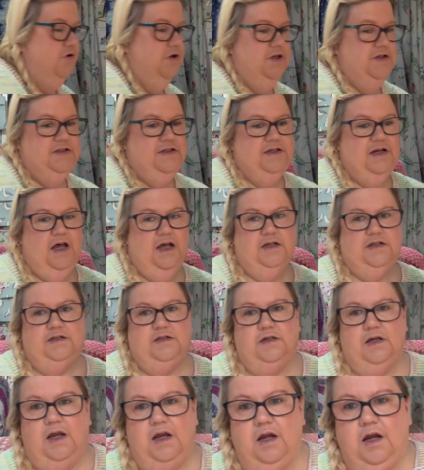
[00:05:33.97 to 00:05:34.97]
its
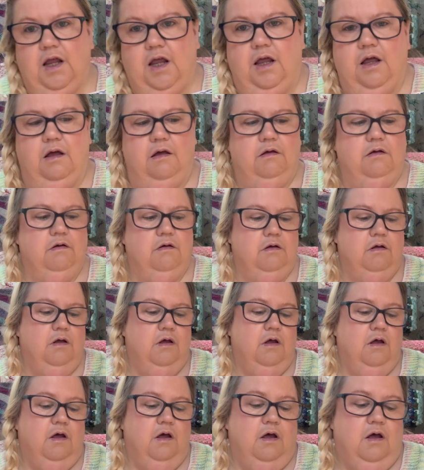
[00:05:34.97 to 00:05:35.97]
stats in here.
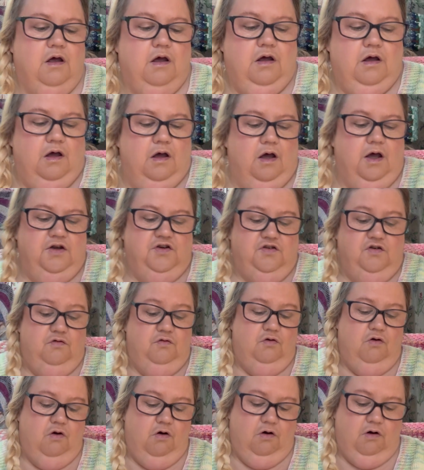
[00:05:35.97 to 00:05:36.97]
I do
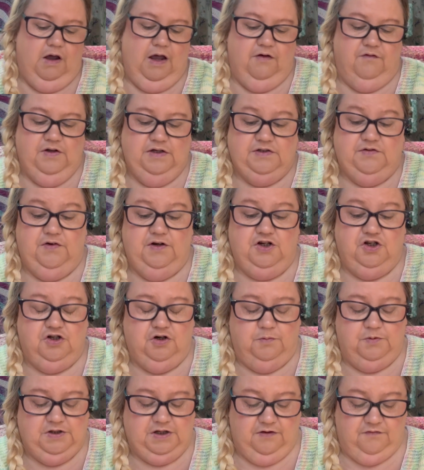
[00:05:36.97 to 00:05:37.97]
not have its finished
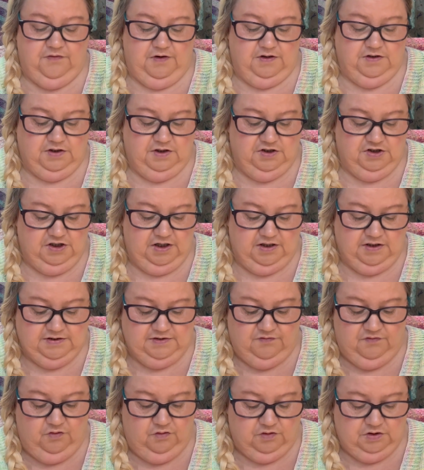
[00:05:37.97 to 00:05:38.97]
object photos yet because
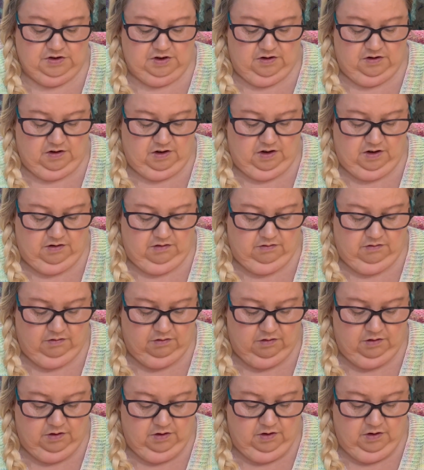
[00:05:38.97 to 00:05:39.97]
I've not done that.
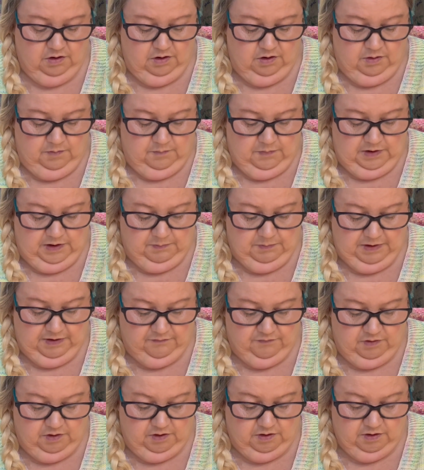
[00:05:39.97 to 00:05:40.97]
But let me
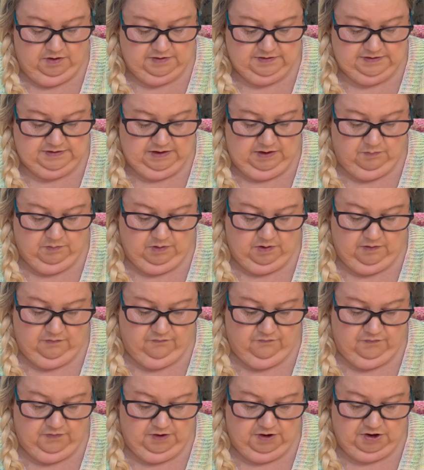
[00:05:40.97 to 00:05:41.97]
have a look, see when I
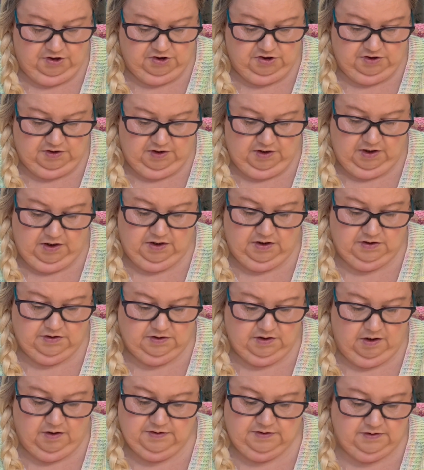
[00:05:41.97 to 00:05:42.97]
finished this,
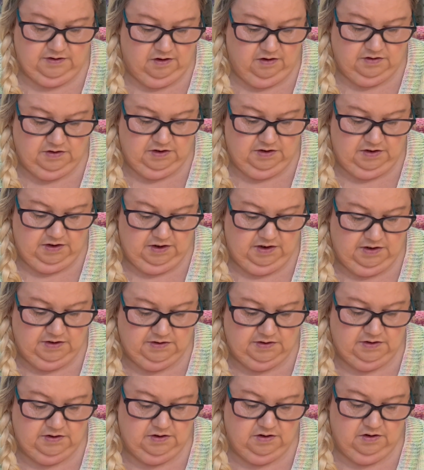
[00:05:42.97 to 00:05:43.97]
started
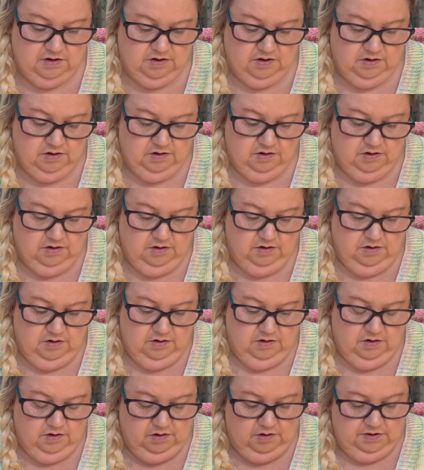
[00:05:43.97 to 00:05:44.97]
this.
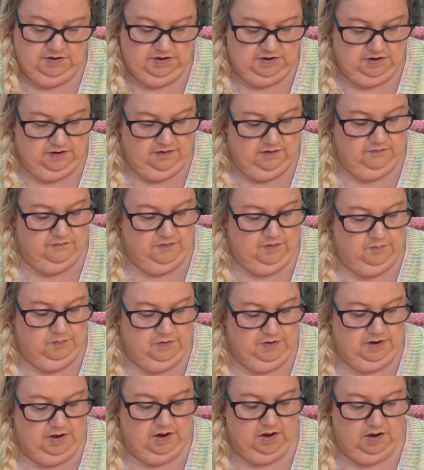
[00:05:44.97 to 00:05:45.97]
Have I
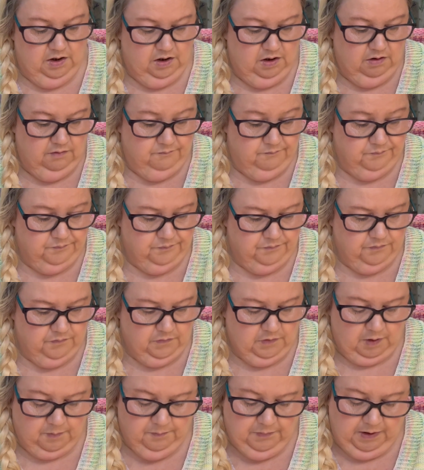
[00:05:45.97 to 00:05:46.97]
put it in here?
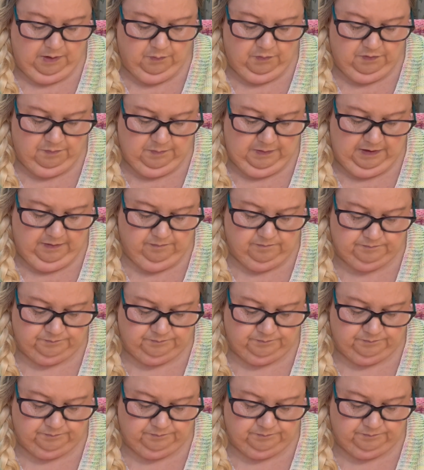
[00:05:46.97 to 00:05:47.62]
Bear with me.